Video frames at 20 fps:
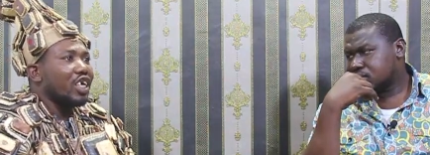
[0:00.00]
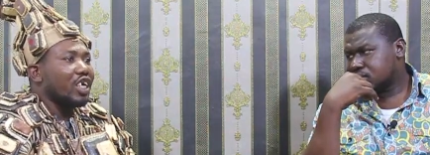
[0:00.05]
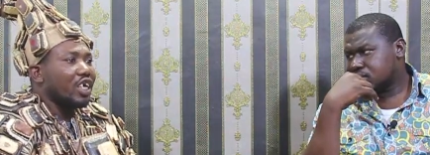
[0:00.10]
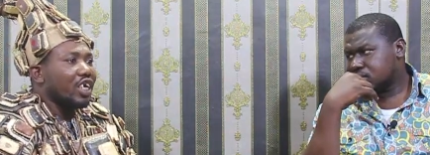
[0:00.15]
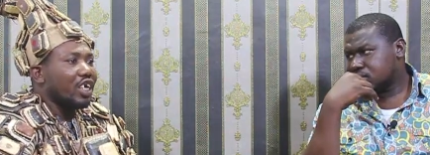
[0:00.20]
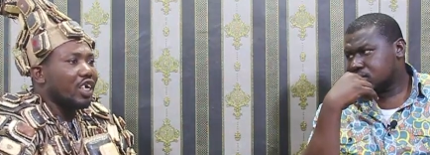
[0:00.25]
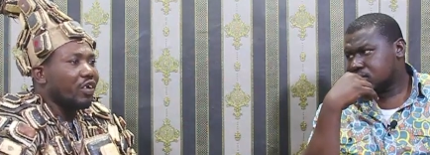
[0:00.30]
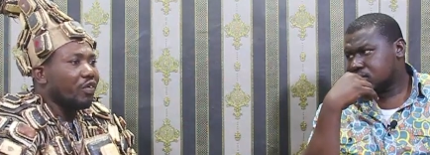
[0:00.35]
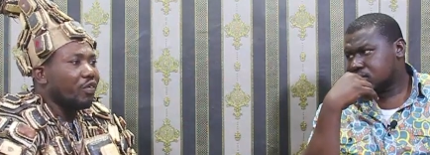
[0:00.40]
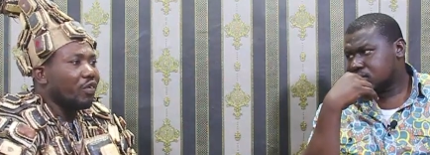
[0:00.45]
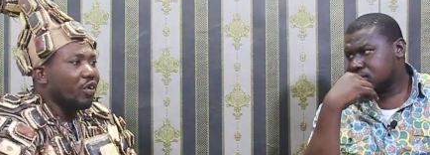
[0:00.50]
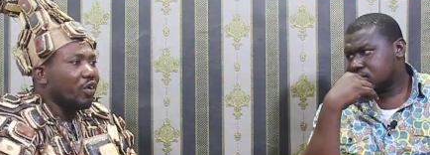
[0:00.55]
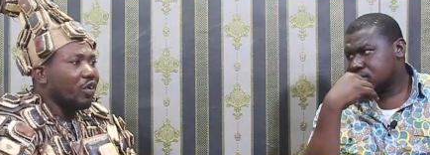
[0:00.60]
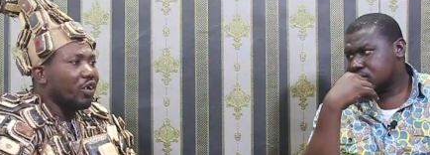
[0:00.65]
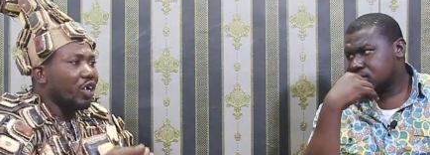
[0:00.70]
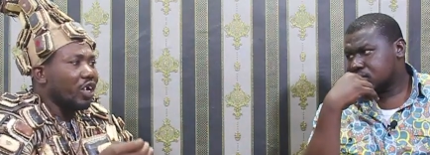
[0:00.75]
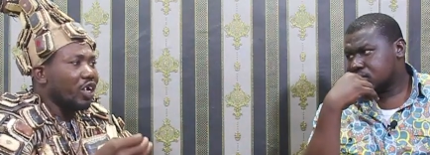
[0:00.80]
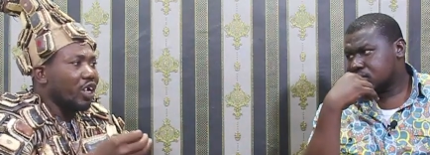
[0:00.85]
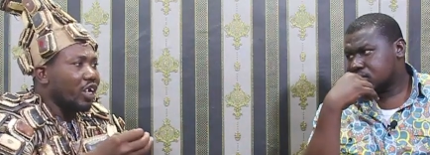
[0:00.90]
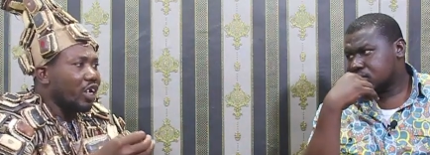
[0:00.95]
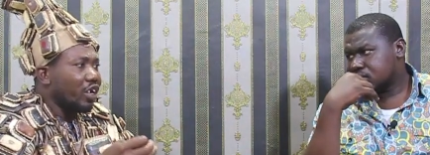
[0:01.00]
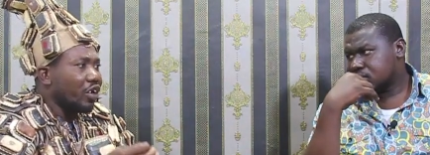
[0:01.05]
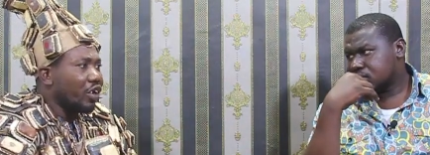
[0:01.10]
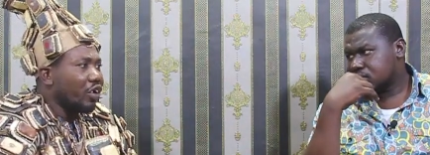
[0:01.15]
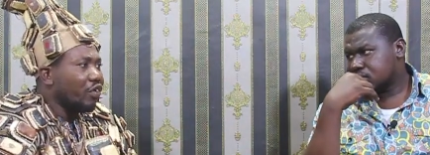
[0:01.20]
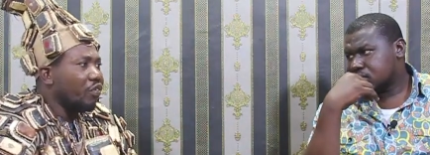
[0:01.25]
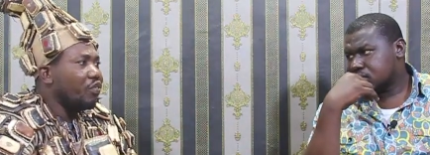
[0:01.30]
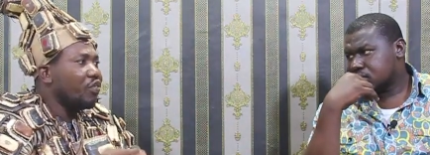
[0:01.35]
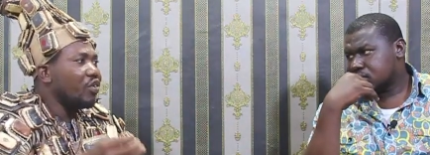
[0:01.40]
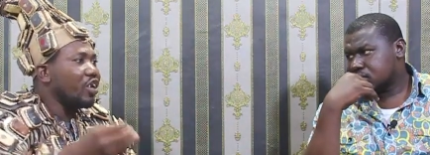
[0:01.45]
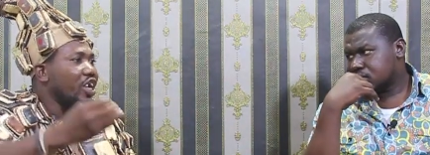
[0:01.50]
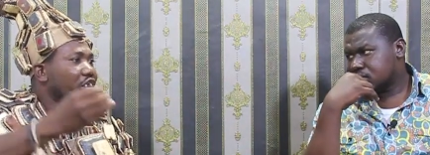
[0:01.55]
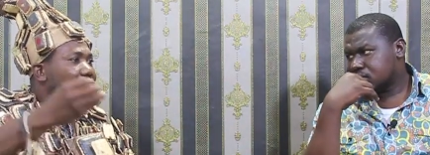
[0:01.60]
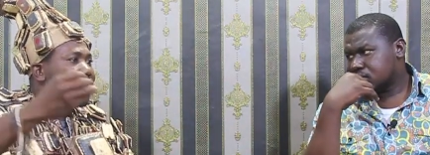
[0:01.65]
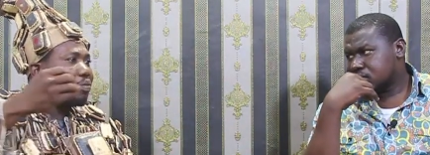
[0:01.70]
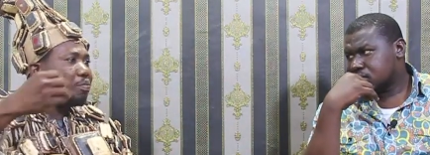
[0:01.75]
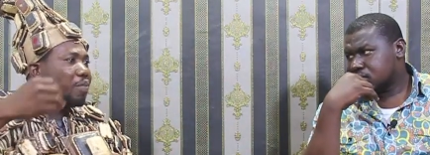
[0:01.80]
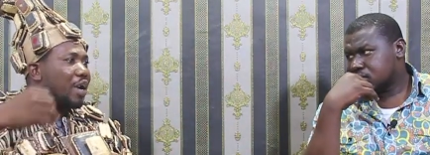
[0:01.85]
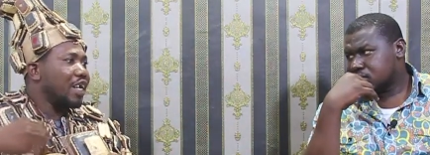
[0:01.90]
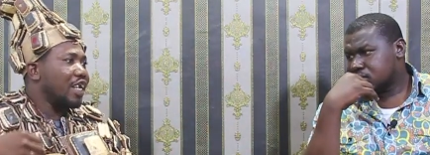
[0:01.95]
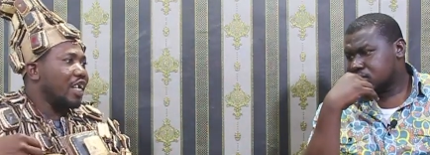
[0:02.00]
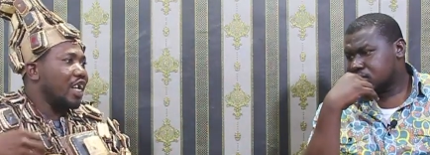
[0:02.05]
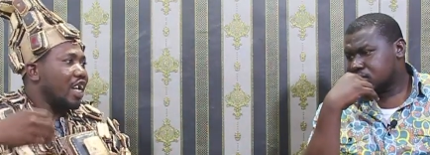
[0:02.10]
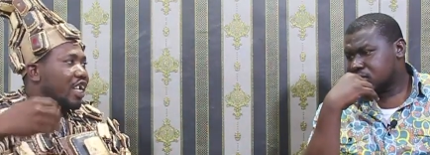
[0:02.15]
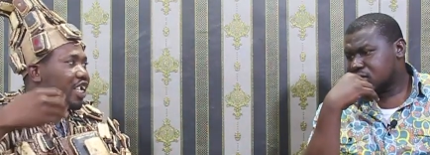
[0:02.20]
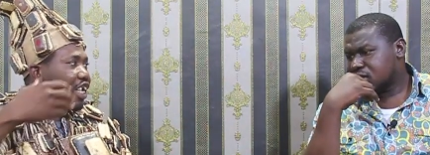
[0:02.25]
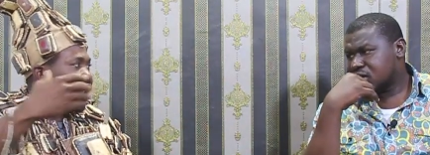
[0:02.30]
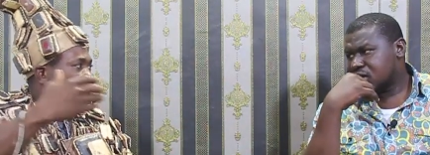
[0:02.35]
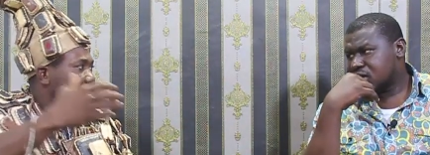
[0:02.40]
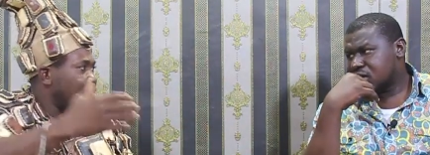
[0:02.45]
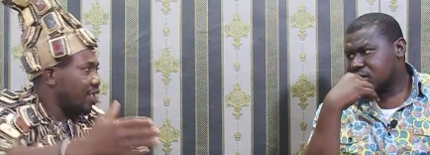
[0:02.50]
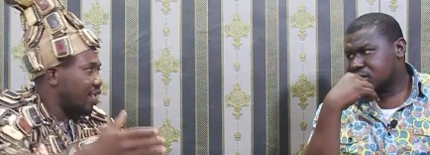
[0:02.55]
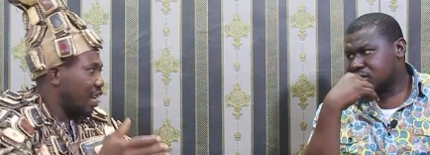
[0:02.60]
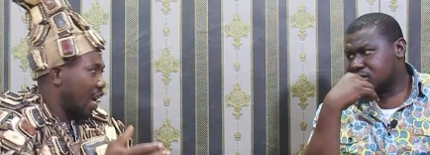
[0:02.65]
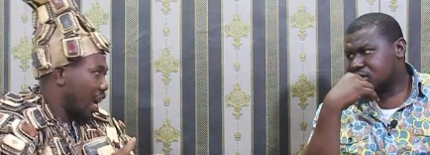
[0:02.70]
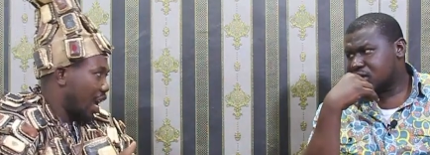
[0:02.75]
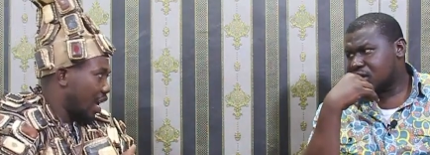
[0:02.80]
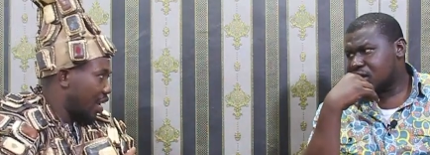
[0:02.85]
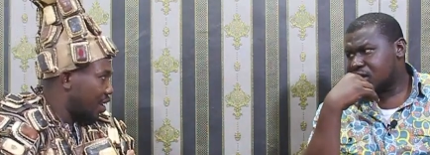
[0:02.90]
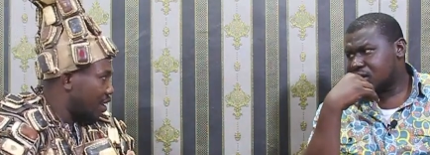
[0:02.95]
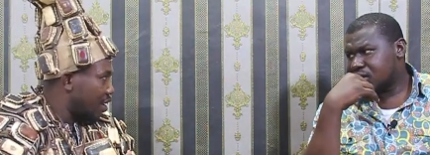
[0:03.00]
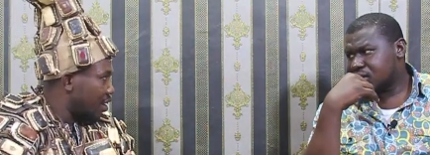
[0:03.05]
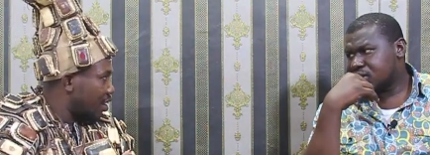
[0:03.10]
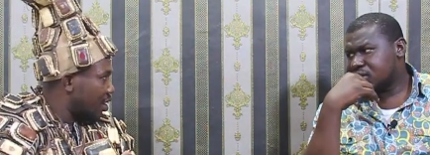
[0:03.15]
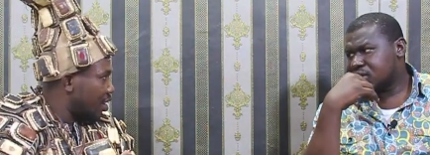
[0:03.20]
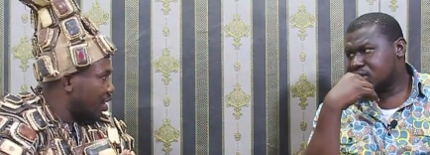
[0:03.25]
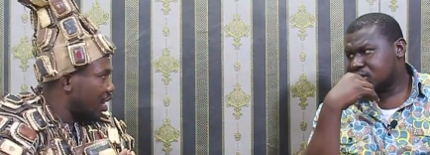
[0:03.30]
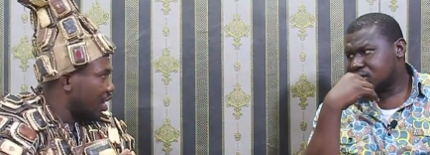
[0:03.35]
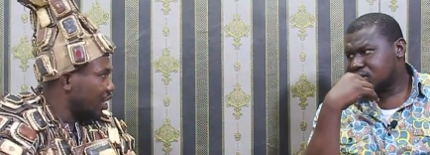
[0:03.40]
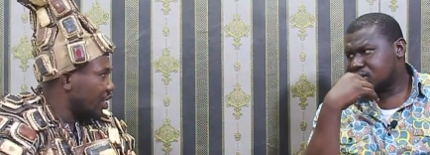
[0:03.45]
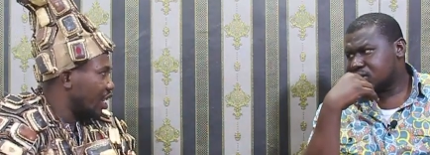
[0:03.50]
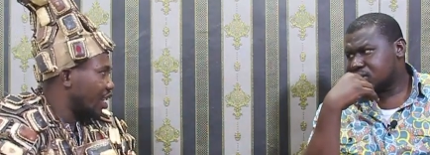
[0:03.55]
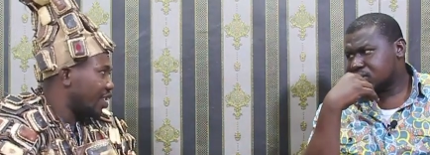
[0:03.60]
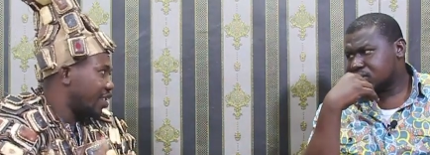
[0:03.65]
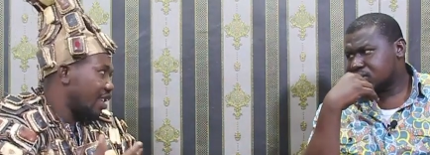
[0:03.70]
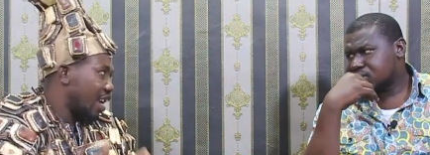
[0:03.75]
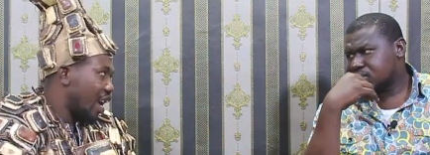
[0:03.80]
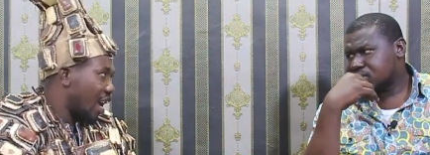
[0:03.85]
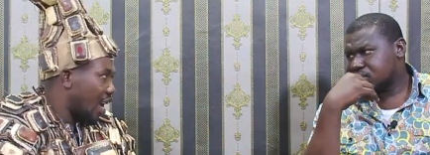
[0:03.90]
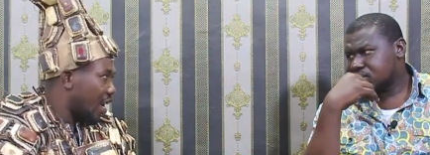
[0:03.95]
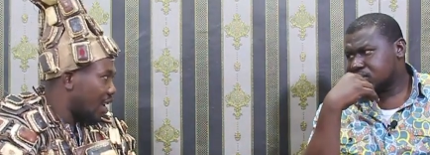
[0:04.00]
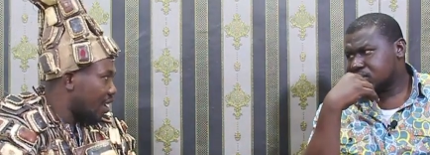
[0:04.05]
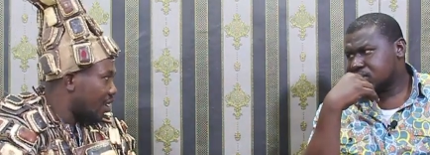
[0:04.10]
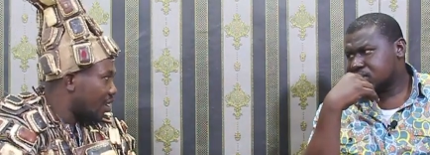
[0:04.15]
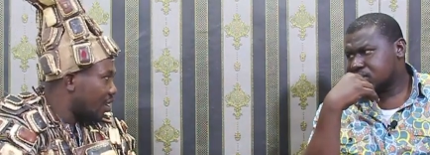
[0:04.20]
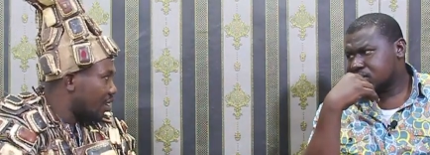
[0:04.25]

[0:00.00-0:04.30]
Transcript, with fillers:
Speaker 1: in in fear nipa na yensa and yes sir.